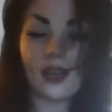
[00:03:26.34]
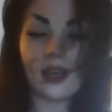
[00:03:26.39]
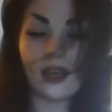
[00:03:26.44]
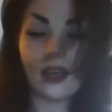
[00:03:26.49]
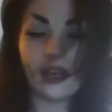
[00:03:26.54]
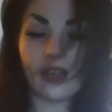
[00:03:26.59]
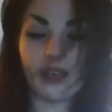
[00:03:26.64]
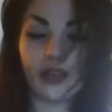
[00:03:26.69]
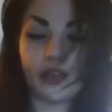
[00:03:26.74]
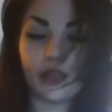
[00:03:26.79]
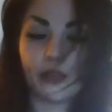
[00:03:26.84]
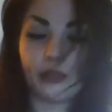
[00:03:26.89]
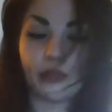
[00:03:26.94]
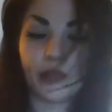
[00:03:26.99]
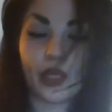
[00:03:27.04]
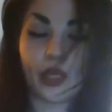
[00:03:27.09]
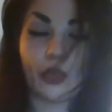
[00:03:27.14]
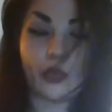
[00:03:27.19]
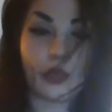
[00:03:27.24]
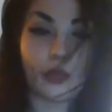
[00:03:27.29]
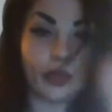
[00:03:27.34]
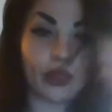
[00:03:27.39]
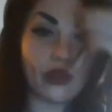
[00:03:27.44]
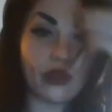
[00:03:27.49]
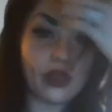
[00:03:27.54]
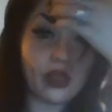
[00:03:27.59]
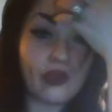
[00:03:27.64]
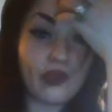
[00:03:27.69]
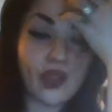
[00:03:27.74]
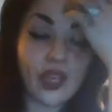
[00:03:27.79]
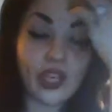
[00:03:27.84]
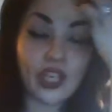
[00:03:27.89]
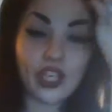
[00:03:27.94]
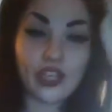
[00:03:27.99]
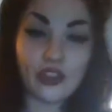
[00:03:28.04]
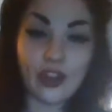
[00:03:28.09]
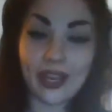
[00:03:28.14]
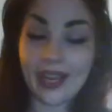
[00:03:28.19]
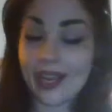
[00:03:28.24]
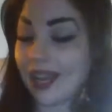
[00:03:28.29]
it would be very
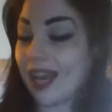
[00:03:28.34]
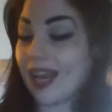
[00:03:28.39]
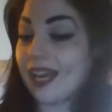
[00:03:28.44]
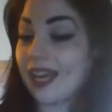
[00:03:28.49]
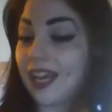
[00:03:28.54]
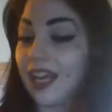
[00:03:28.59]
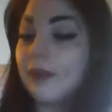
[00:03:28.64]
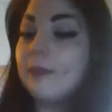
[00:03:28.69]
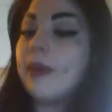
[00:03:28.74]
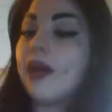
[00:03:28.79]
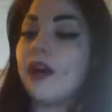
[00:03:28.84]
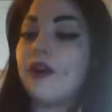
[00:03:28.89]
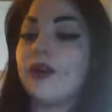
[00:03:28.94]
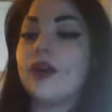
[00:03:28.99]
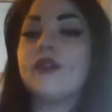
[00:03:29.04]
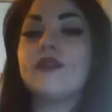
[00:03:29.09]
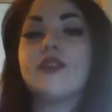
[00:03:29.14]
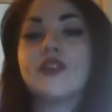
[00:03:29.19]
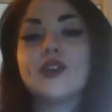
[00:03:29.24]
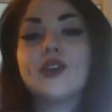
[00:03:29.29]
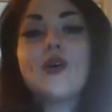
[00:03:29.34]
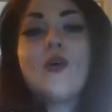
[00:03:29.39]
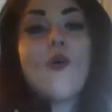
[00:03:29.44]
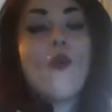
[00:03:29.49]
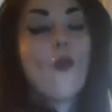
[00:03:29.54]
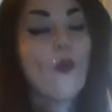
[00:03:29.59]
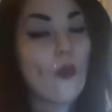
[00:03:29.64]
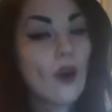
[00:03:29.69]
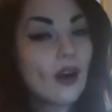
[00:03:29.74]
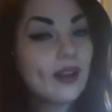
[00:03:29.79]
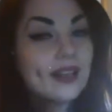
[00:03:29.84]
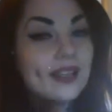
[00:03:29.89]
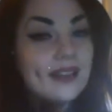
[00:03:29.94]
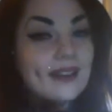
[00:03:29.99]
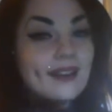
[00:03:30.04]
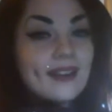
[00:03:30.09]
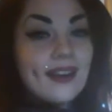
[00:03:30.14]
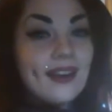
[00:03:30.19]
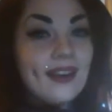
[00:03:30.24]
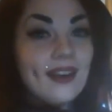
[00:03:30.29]
great. I am, however,
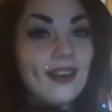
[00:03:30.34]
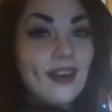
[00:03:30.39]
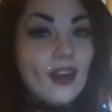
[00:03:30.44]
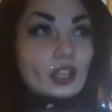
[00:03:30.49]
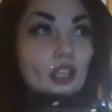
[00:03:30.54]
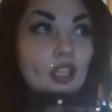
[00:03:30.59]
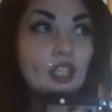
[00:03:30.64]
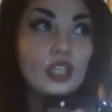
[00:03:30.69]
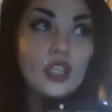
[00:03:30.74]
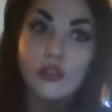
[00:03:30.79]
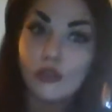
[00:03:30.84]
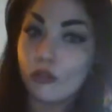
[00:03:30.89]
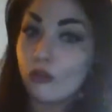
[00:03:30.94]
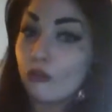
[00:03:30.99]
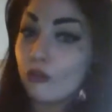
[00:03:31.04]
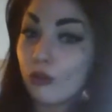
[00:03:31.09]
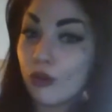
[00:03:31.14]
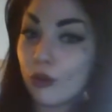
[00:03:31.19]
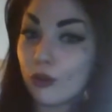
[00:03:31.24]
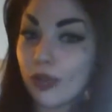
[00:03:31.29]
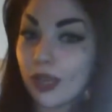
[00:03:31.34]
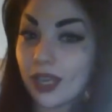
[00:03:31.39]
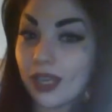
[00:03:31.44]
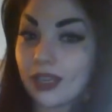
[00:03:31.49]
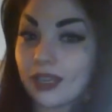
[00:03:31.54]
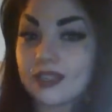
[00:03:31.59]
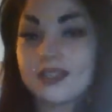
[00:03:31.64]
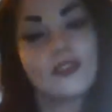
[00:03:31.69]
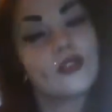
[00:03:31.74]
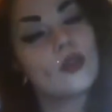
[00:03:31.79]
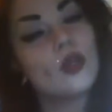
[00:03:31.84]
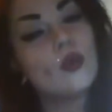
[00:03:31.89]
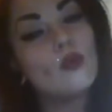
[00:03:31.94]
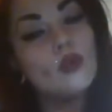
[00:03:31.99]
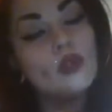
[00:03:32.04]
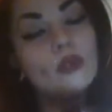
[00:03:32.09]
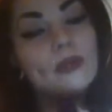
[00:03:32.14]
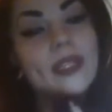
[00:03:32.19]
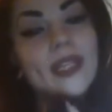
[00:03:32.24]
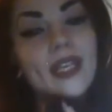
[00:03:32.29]
wanting a cute phone case, so I
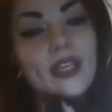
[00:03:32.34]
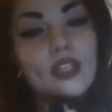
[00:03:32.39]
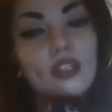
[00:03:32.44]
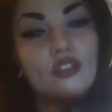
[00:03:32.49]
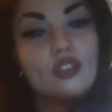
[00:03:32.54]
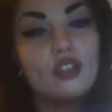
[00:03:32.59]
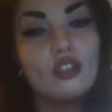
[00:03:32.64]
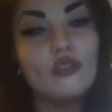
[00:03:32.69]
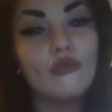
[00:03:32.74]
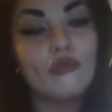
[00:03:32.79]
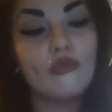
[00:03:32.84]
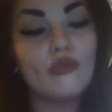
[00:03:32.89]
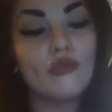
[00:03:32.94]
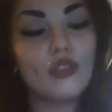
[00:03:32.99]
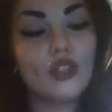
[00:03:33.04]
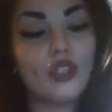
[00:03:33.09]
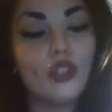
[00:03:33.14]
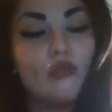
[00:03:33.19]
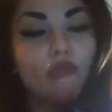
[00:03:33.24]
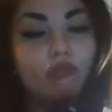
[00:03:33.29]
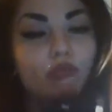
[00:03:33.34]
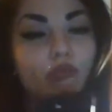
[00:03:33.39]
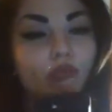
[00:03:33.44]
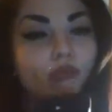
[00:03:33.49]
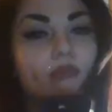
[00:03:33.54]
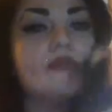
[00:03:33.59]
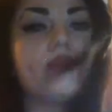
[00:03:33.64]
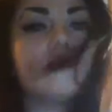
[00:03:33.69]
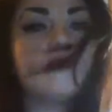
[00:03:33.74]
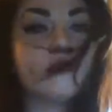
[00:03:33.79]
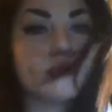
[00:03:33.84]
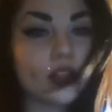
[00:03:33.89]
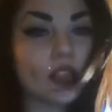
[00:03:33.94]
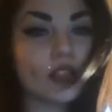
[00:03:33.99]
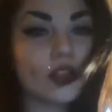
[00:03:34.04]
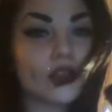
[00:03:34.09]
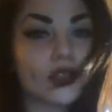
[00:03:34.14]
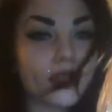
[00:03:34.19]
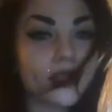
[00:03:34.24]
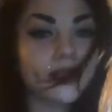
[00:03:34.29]
will be getting cute
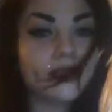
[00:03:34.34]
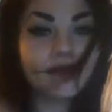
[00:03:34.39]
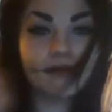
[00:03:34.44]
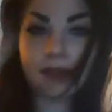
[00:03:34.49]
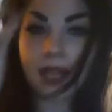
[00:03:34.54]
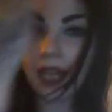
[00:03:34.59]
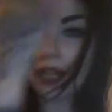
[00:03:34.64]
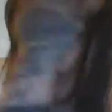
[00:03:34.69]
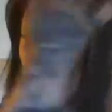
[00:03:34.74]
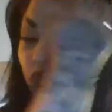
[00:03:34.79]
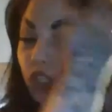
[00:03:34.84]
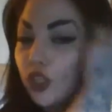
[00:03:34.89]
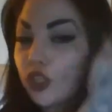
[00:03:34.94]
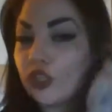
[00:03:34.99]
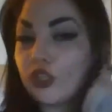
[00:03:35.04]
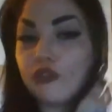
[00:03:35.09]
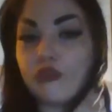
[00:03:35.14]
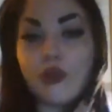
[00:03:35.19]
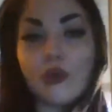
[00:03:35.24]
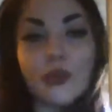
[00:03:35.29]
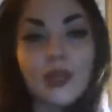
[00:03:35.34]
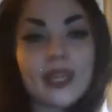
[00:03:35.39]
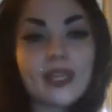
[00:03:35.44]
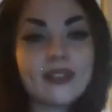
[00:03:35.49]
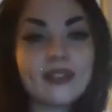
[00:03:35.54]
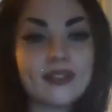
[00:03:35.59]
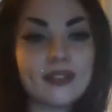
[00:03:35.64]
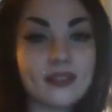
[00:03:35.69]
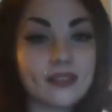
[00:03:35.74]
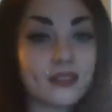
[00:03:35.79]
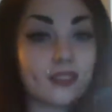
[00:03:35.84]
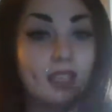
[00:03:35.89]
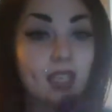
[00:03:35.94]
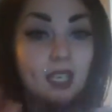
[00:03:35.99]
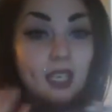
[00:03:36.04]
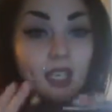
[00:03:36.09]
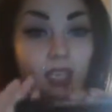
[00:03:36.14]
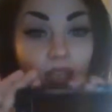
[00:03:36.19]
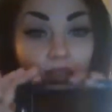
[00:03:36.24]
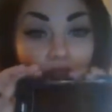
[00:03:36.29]
girly, kind of girly phone cases
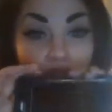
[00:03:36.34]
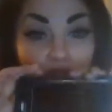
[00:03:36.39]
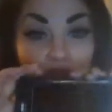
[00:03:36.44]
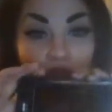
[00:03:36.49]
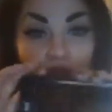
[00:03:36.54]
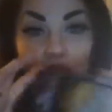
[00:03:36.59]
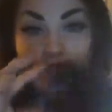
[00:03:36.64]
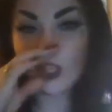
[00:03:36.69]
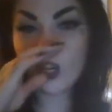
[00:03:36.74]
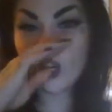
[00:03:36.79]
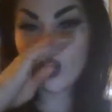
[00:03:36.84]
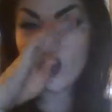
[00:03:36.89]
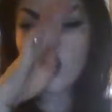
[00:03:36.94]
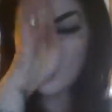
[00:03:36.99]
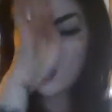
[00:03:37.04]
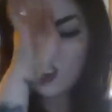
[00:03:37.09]
in the future.